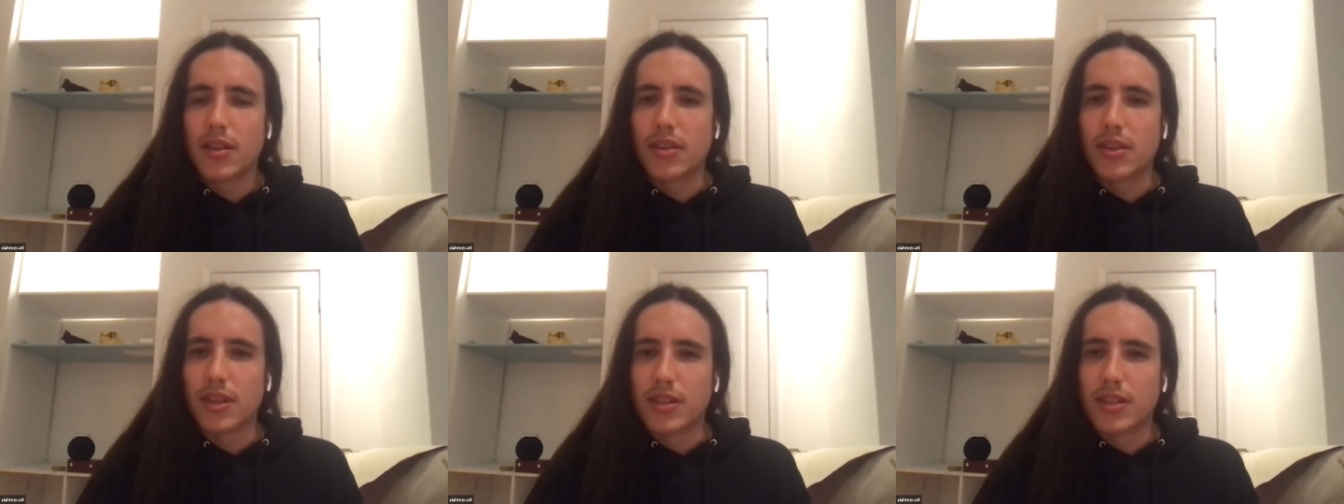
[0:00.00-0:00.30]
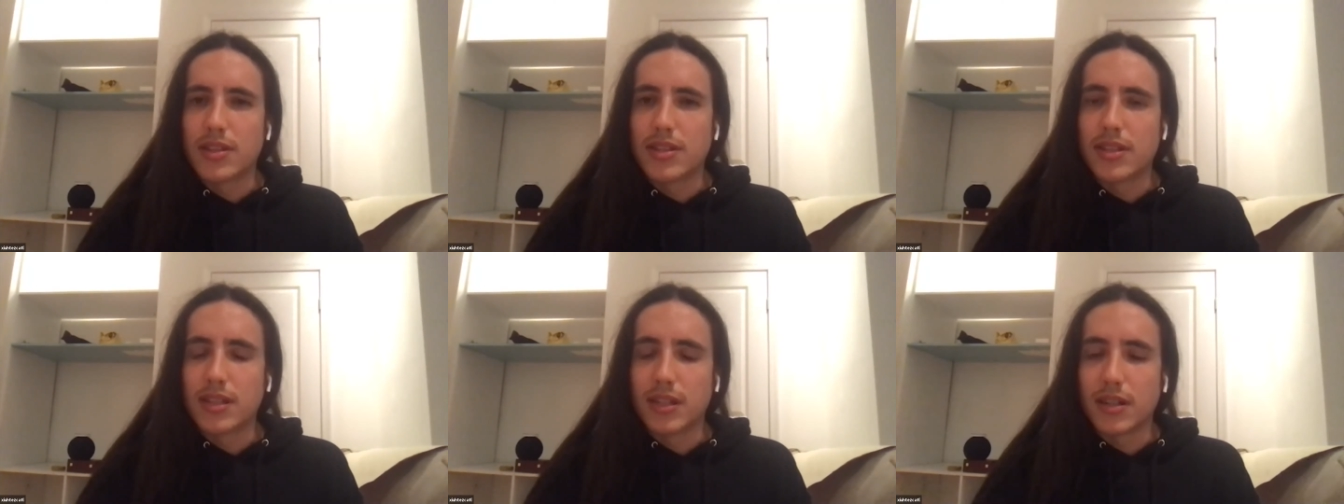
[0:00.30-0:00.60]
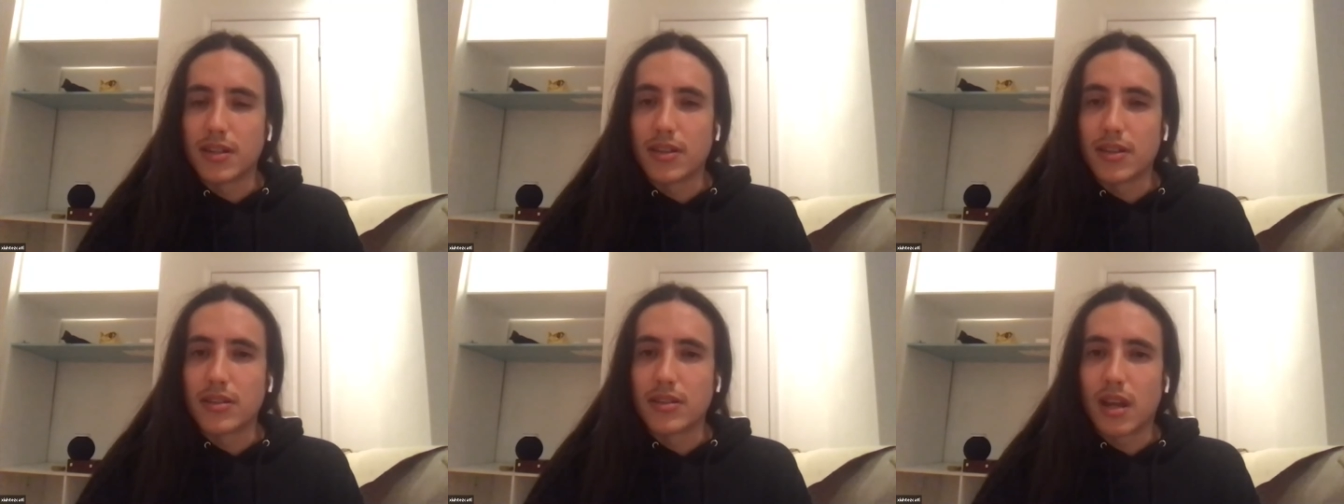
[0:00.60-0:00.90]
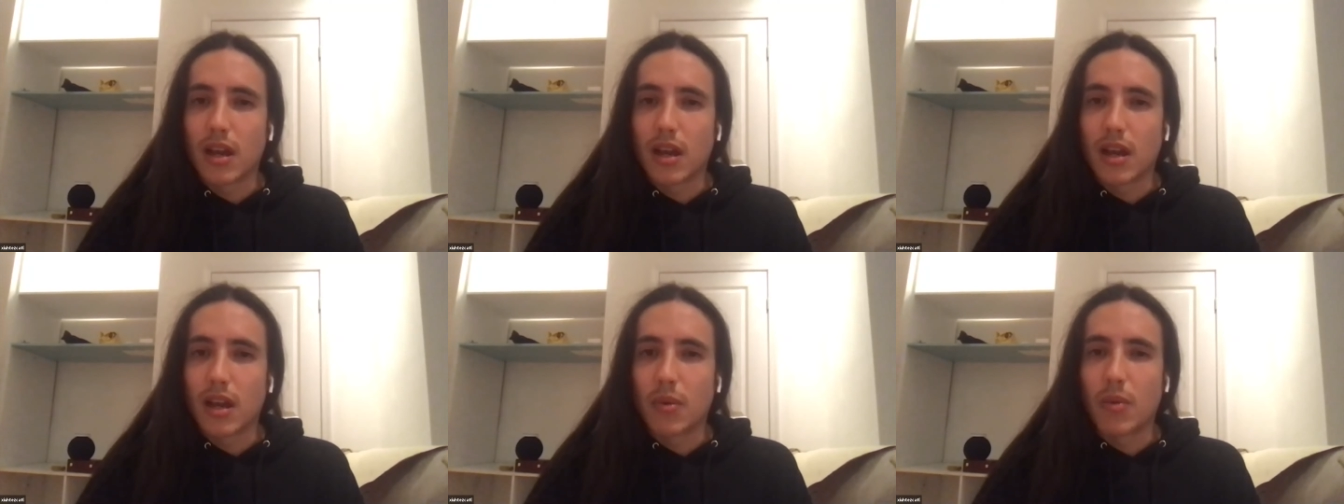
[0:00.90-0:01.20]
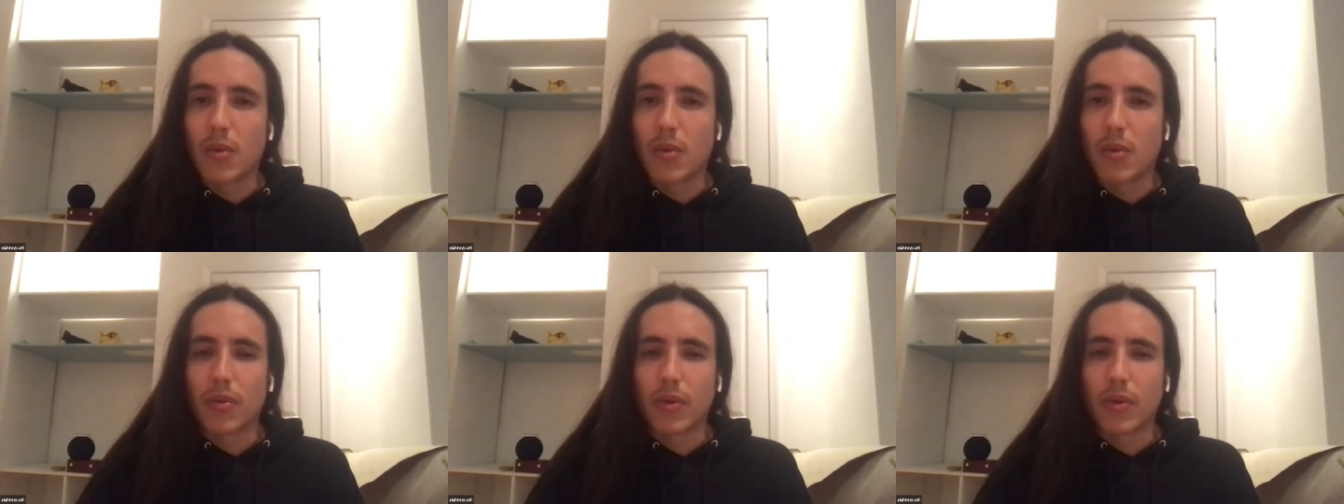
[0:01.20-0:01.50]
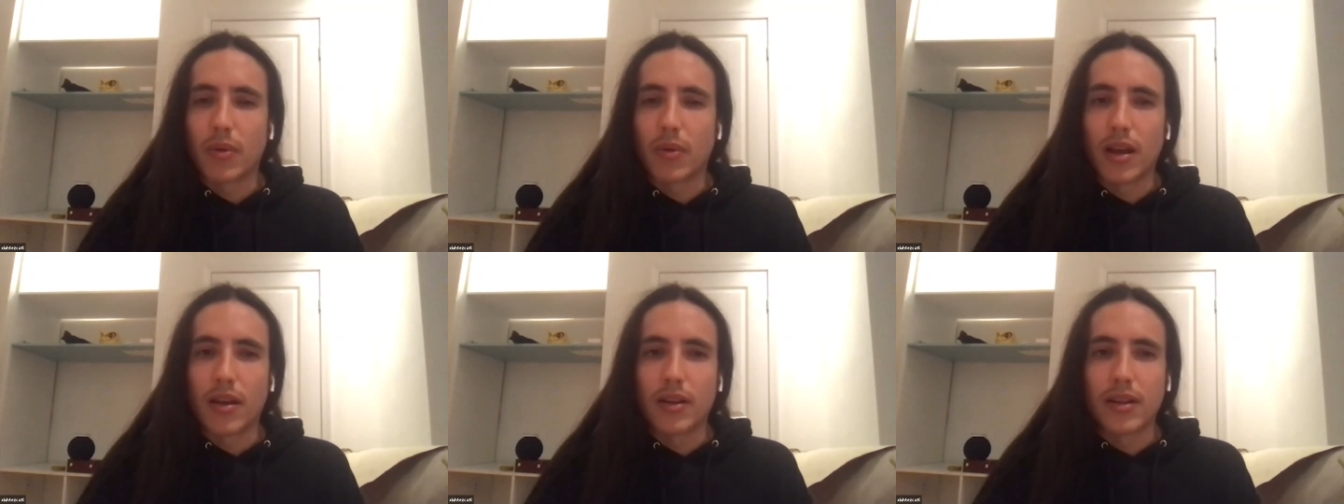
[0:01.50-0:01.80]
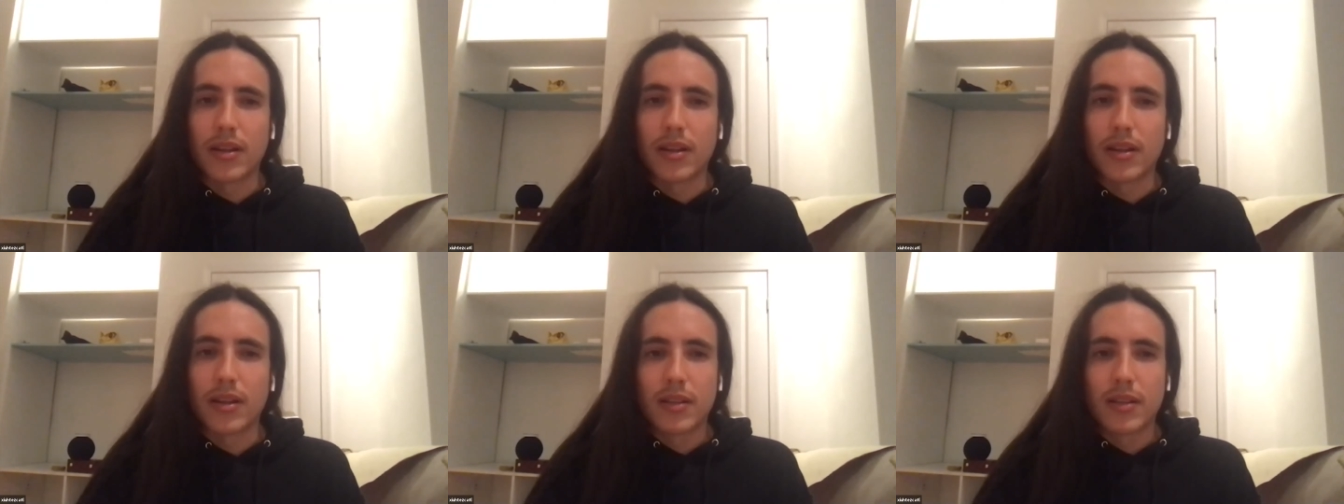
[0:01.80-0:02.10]
this year that has come up
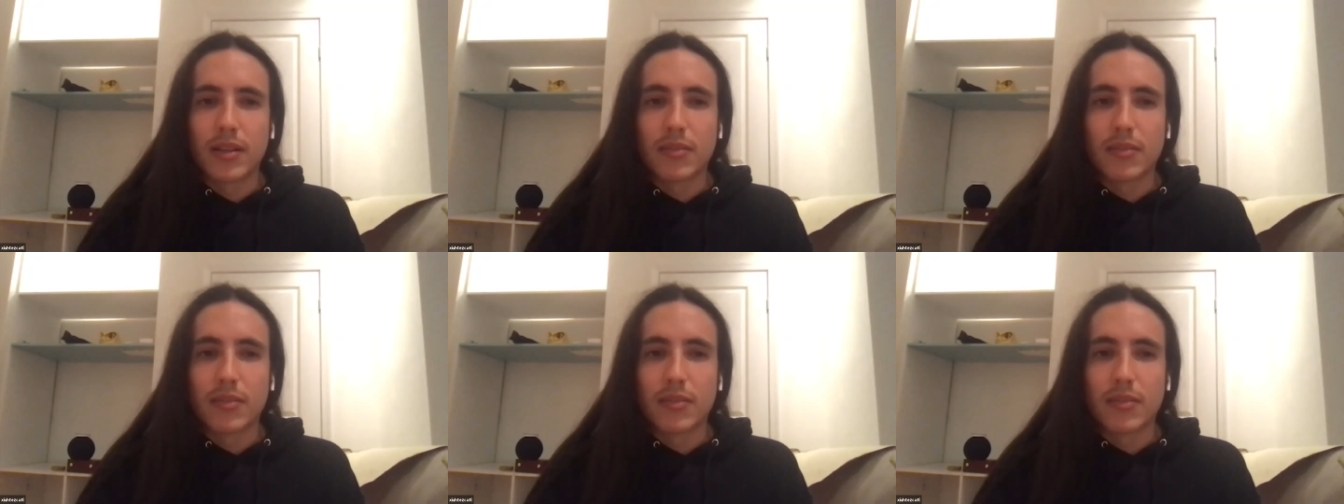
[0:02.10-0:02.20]
around